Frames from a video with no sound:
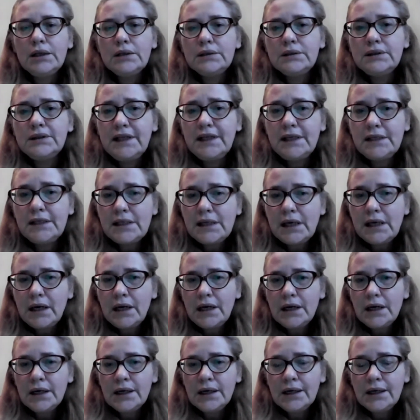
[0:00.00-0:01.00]
These
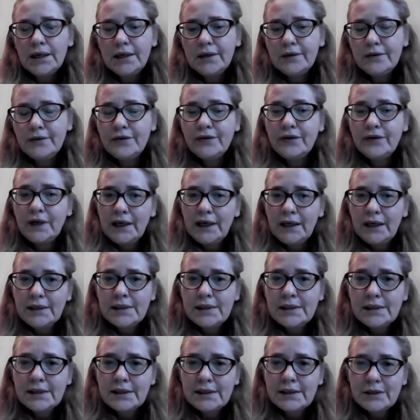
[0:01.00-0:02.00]
are
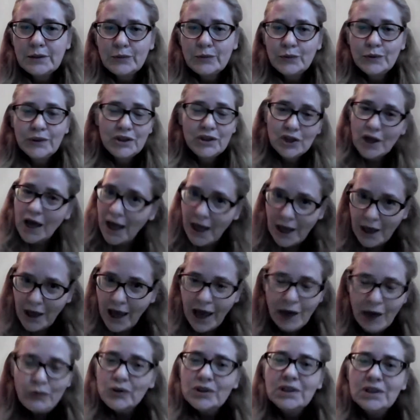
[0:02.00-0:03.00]
things which
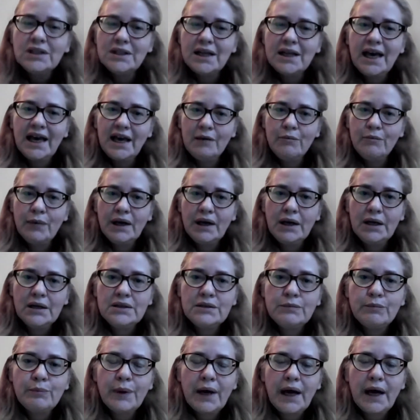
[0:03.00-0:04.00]
I wouldn't name
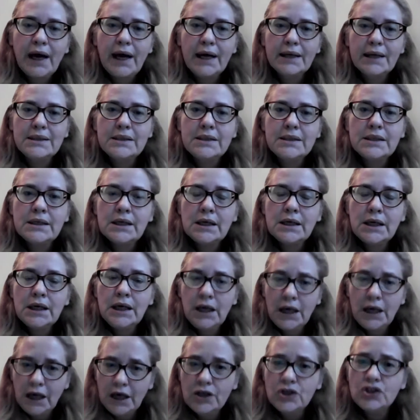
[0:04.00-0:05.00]
it, but
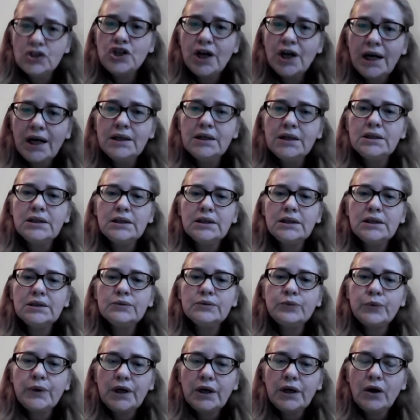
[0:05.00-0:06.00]
in
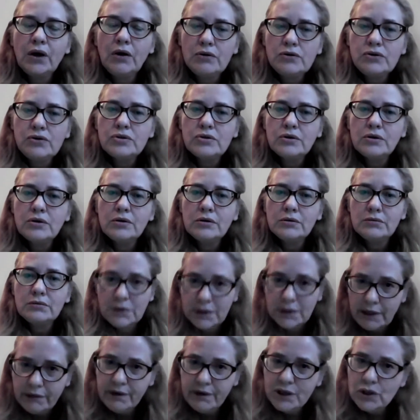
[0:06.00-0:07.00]
general, we also
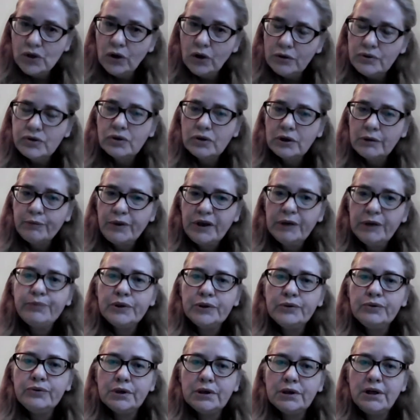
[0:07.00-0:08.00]
there is also the
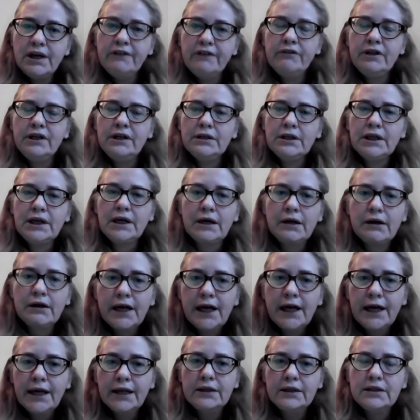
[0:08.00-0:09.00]
people who are living
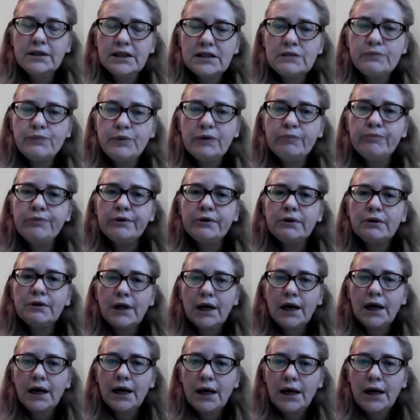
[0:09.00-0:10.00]
there, and these
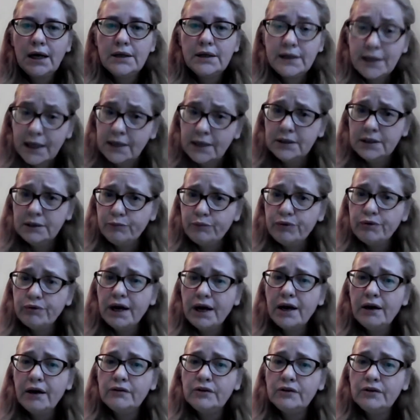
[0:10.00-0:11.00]
people are then
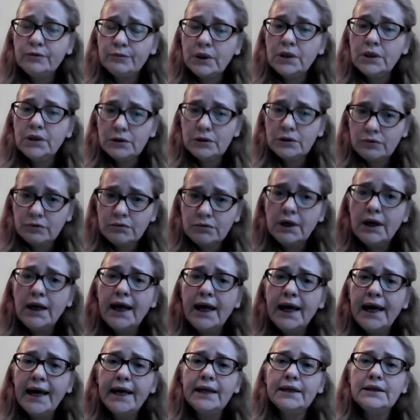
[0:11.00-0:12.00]
deprived to the
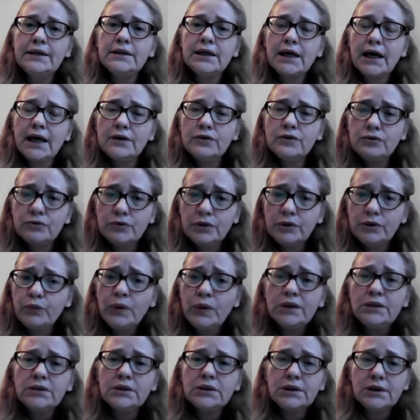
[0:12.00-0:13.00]
land and to the
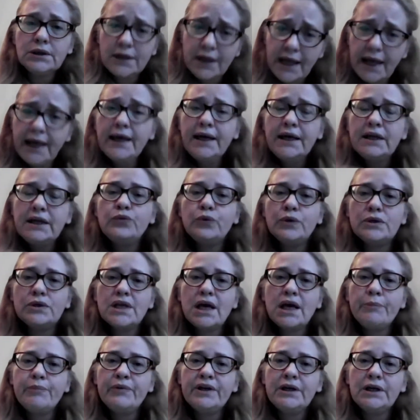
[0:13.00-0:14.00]
water, like it
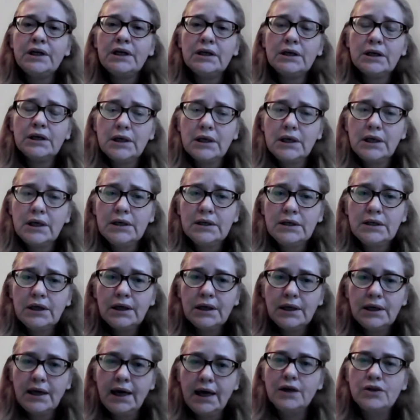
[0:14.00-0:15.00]
was happening in
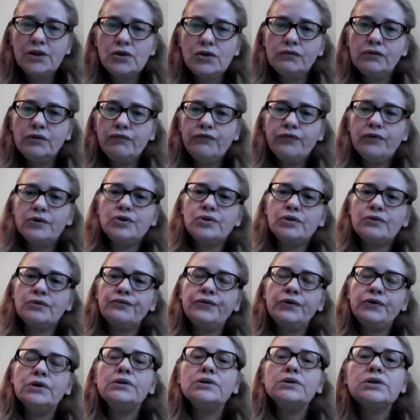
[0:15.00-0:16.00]
the case of the fossil
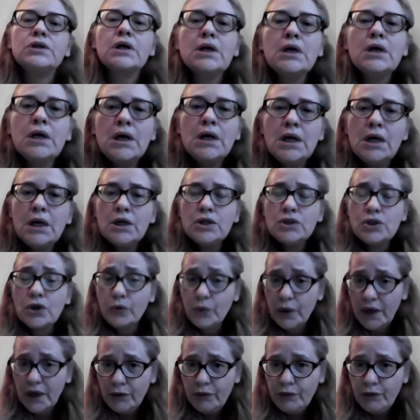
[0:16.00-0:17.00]
fuels.
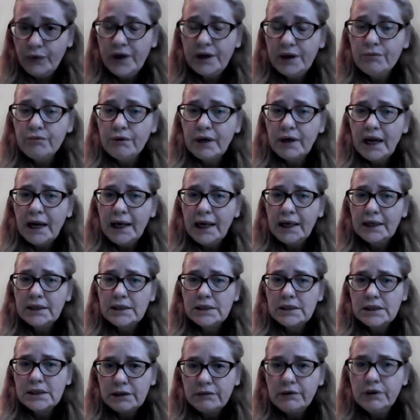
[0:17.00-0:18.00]
So if we are really
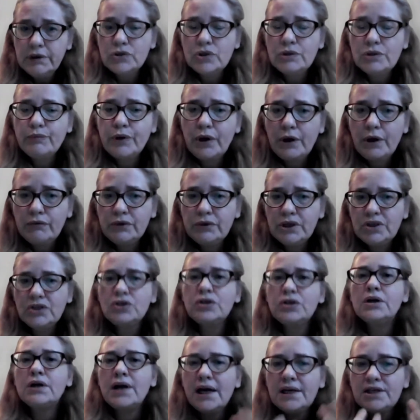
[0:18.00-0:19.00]
serious about the
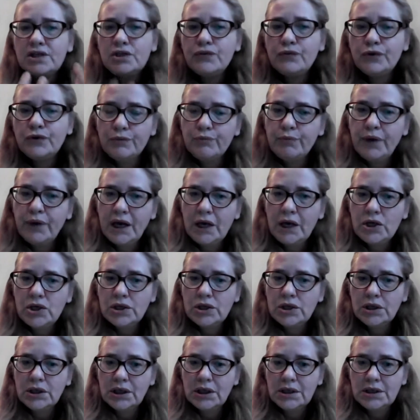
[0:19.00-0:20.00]

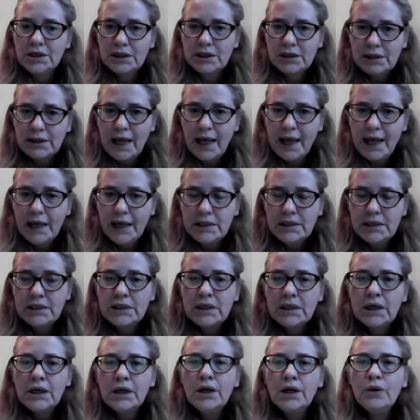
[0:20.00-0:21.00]
transformation as
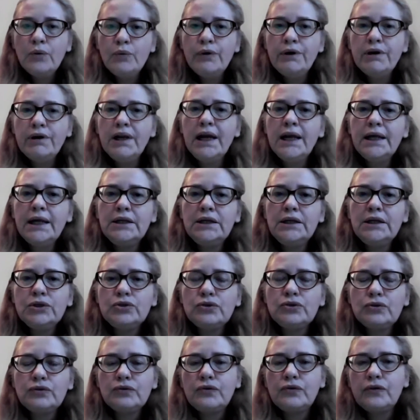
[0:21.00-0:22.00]
this, we really
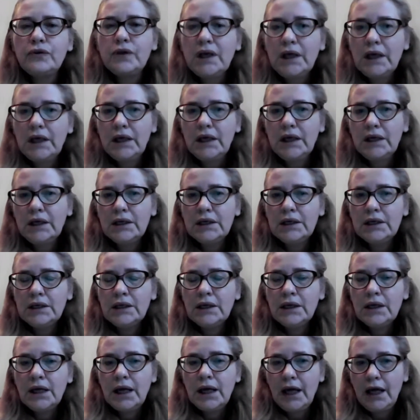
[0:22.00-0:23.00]
need to think
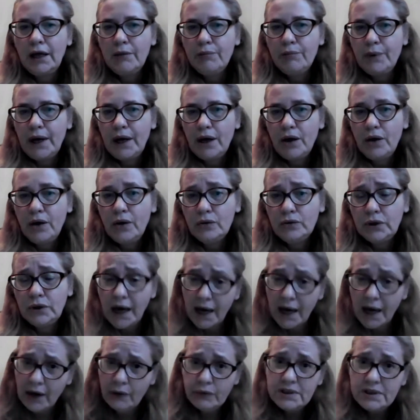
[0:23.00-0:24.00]
about
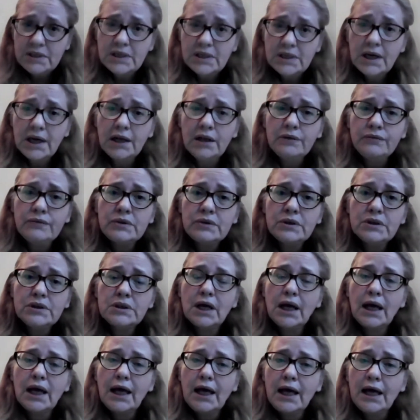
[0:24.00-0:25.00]

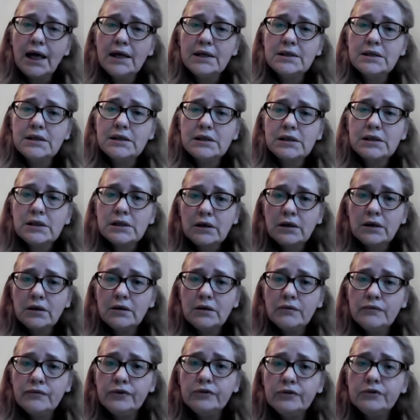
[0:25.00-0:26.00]
ourselves as
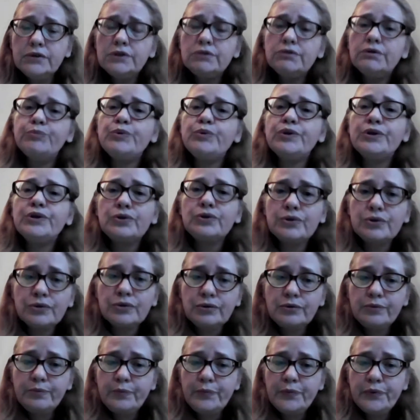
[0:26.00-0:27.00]
vulnerable
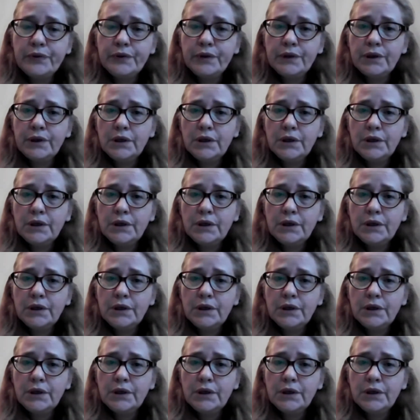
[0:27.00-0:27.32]
group